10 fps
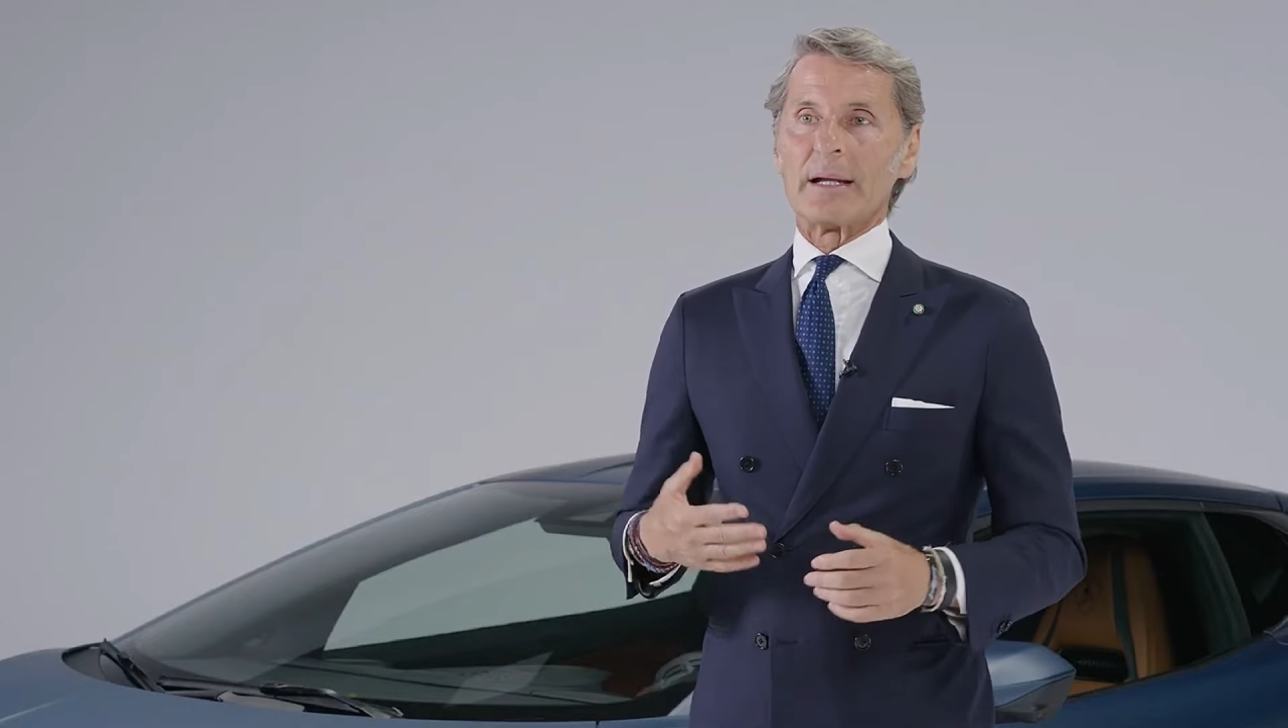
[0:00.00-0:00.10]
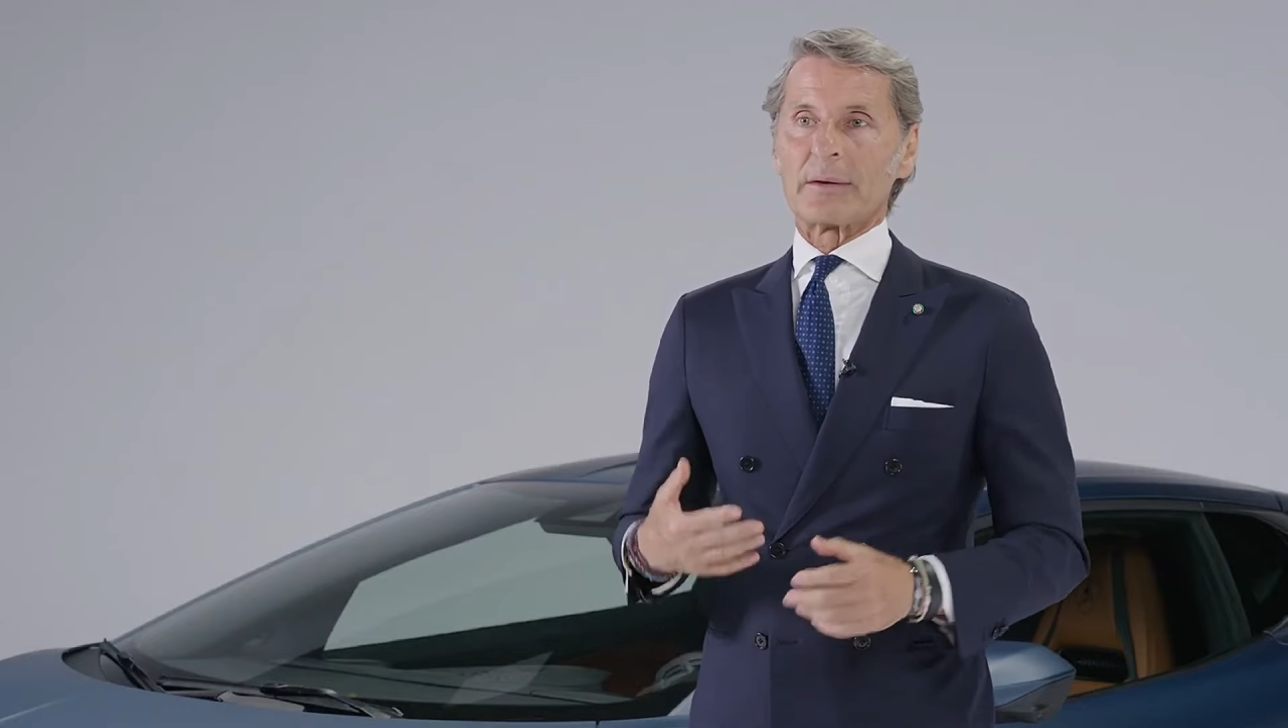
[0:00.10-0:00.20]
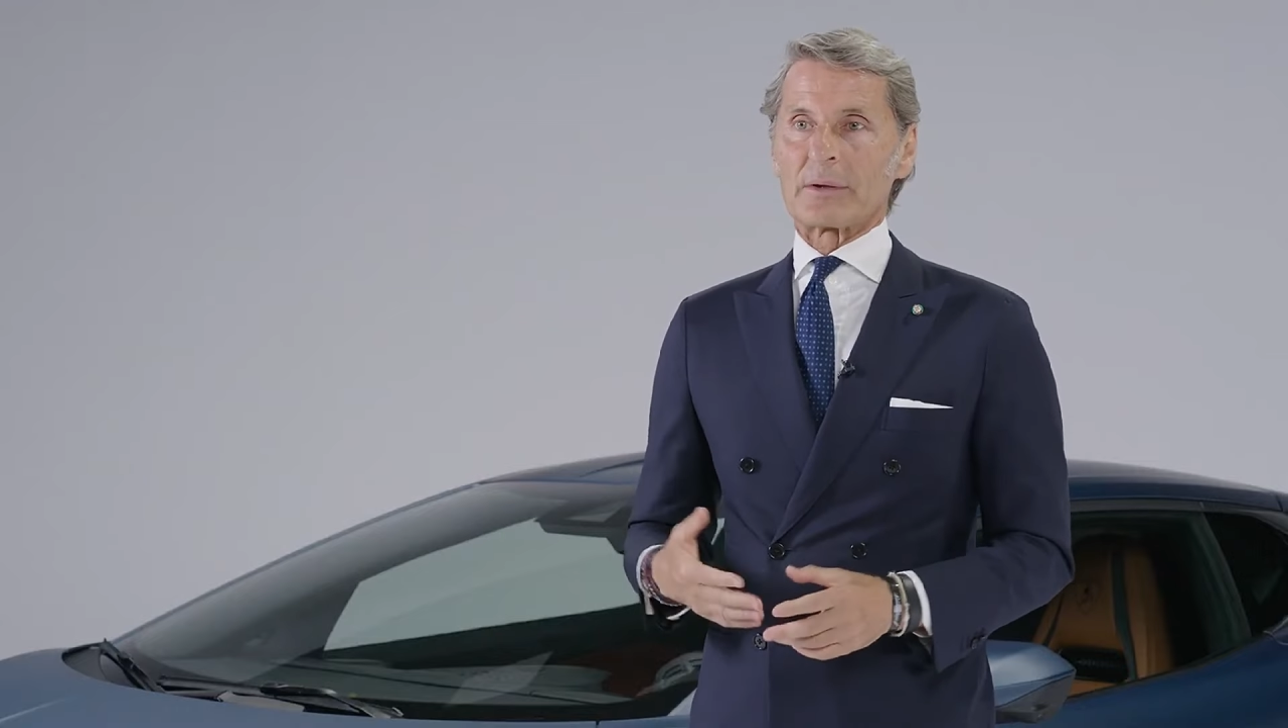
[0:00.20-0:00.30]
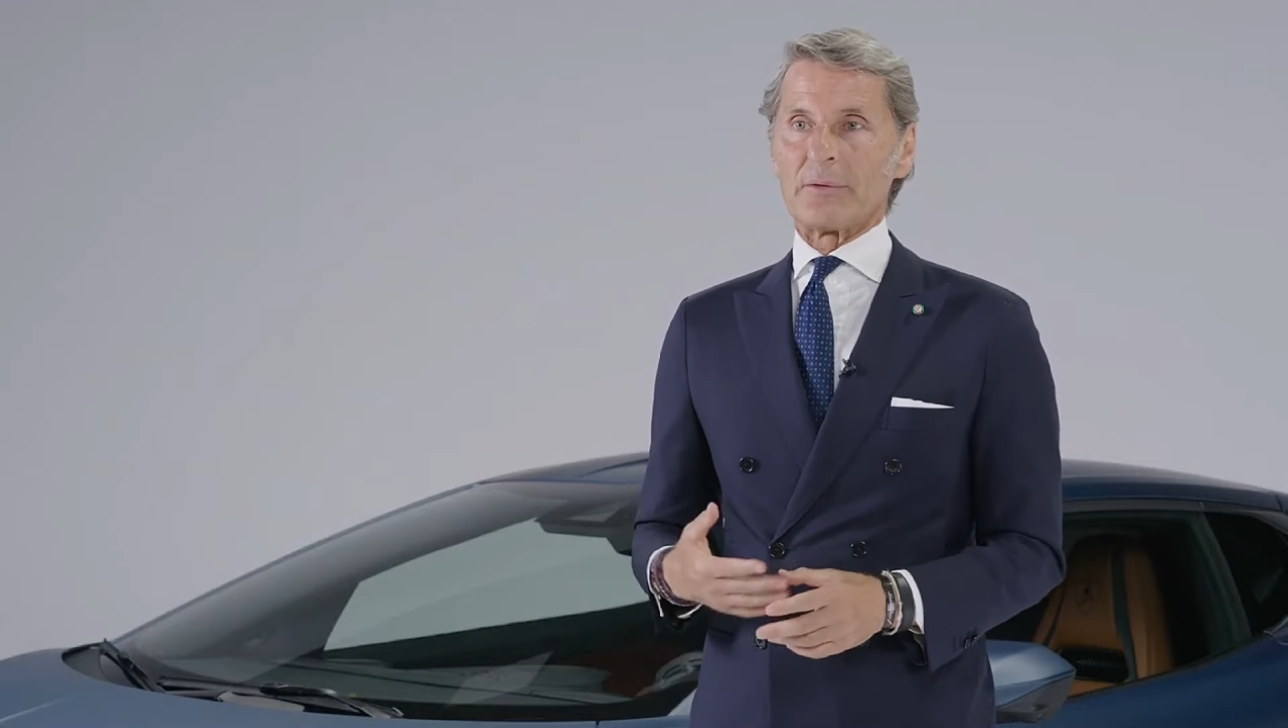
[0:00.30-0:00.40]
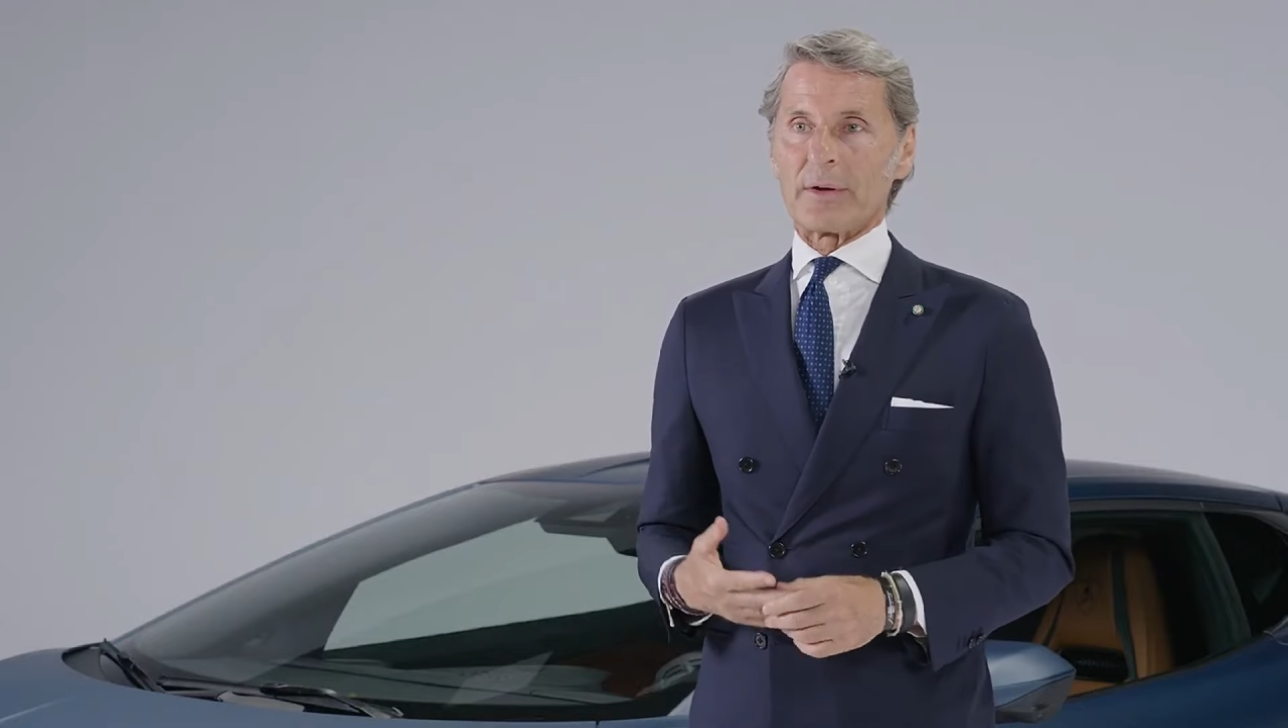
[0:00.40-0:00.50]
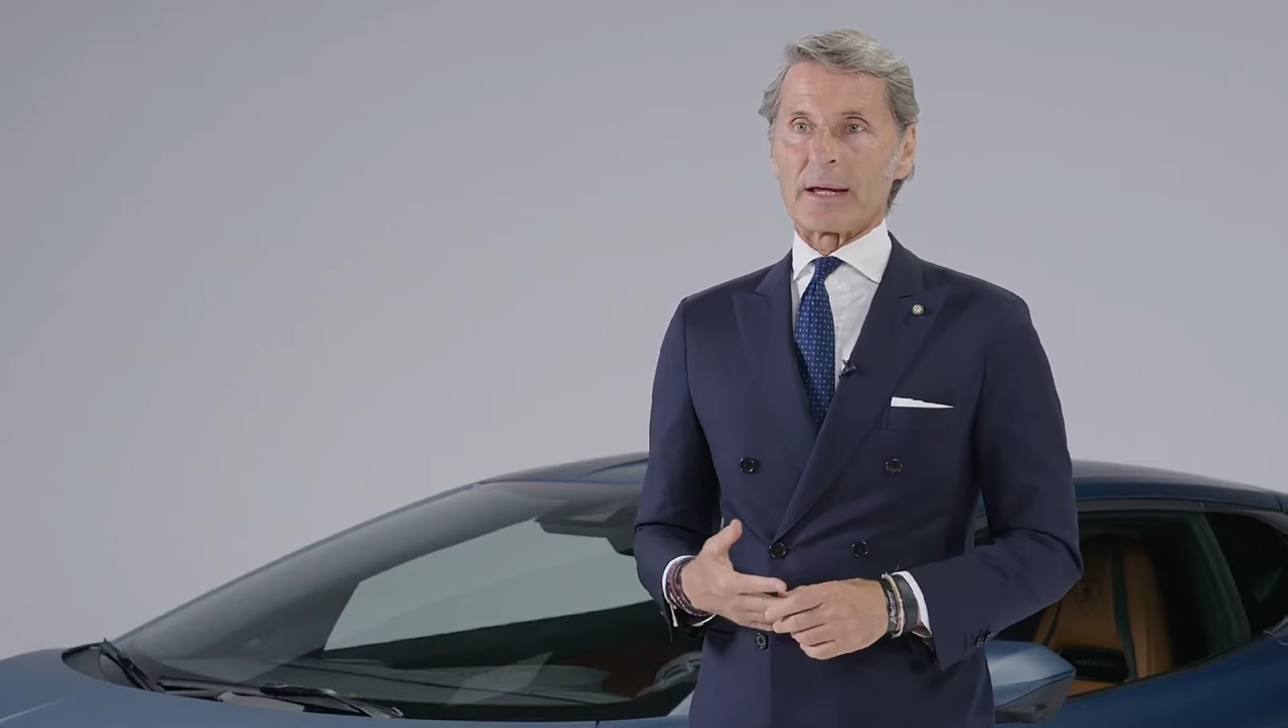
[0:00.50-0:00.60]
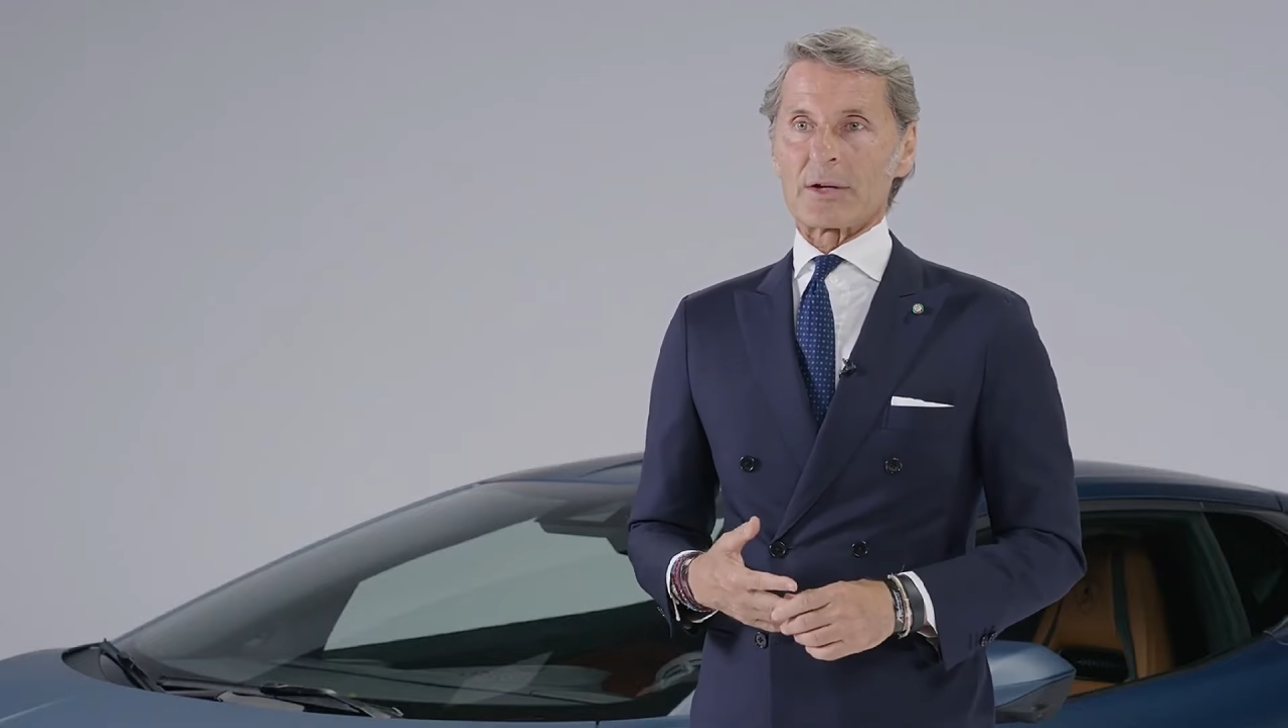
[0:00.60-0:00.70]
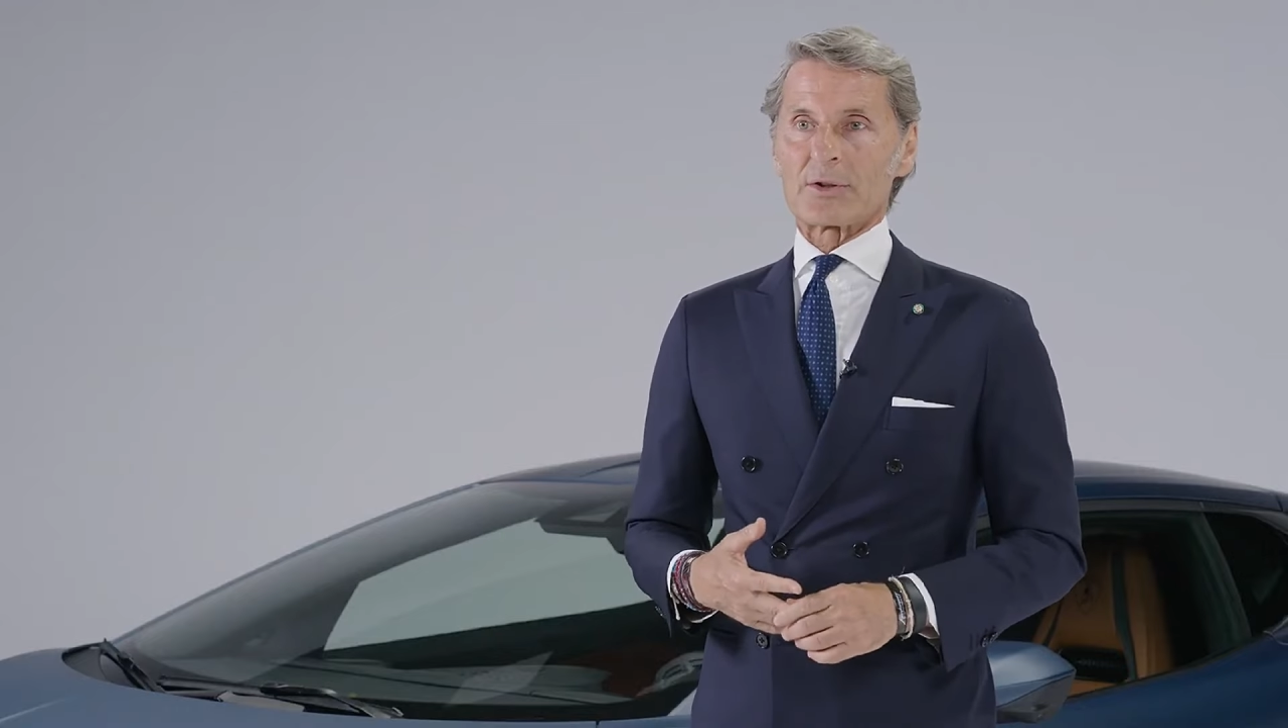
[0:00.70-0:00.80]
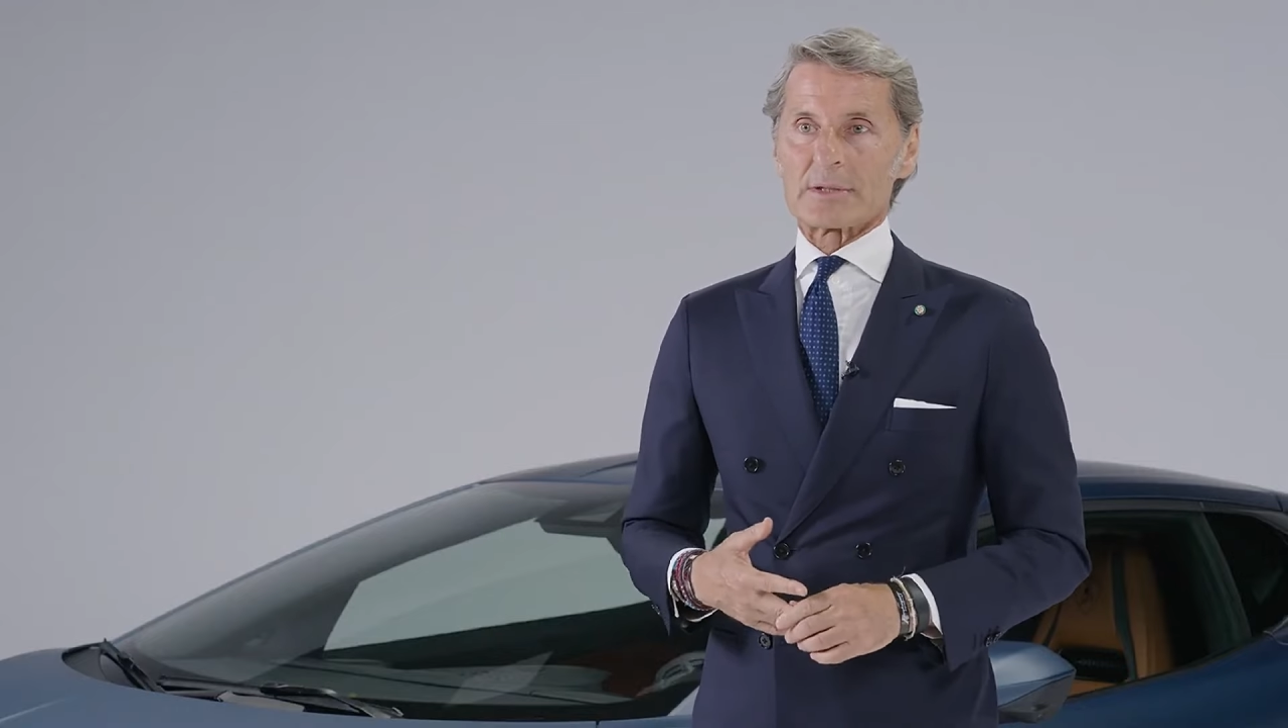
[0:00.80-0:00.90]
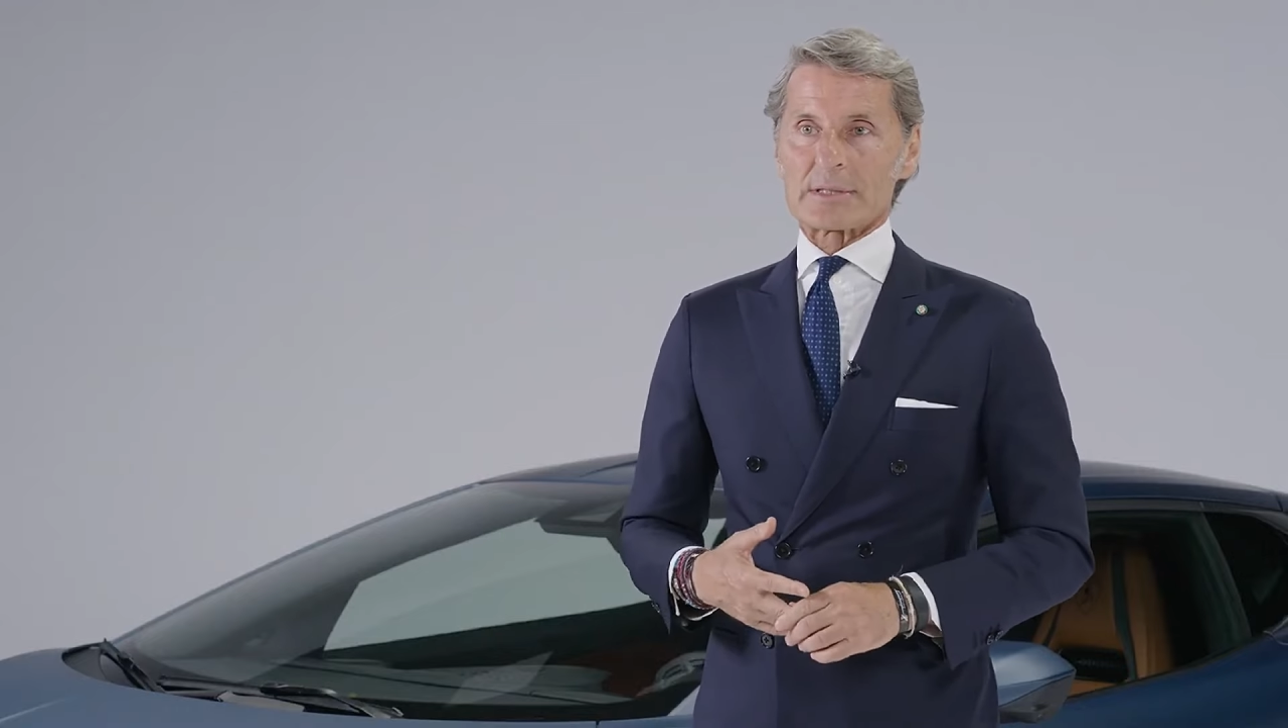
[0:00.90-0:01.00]

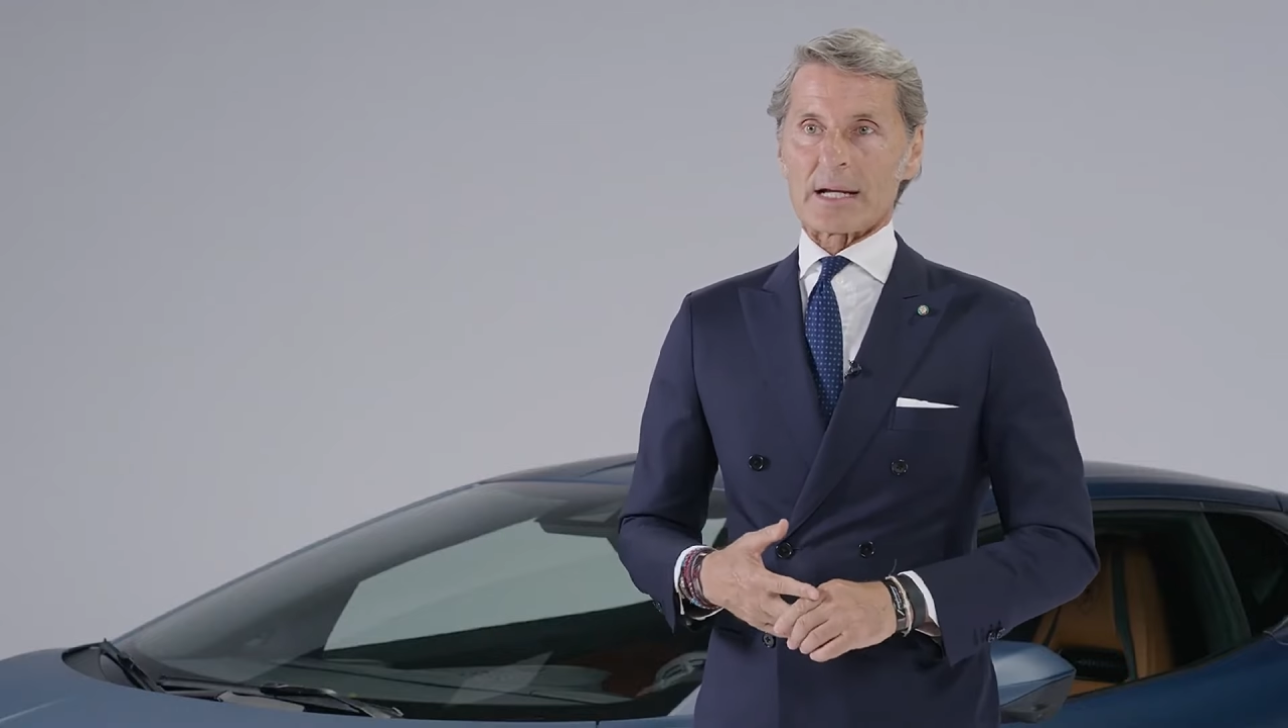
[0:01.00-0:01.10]
electrification